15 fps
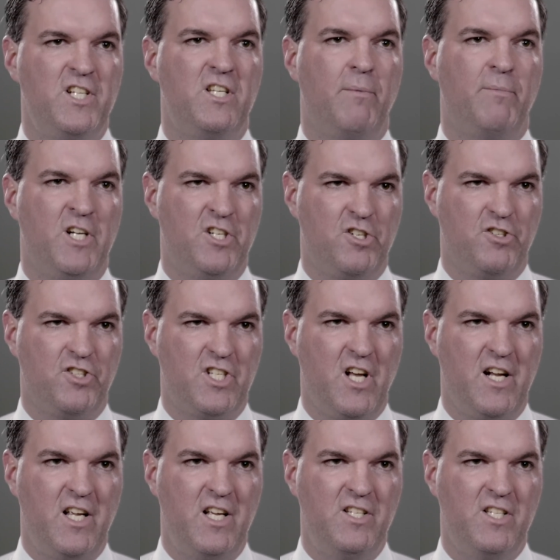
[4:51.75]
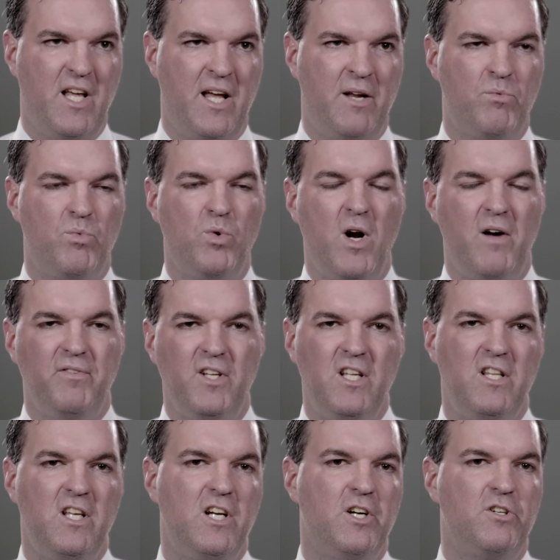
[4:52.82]
some initial studies, and roughly
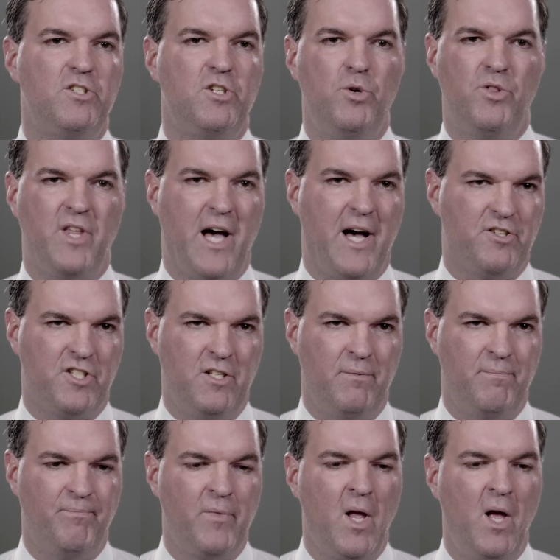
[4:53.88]
the year 2000.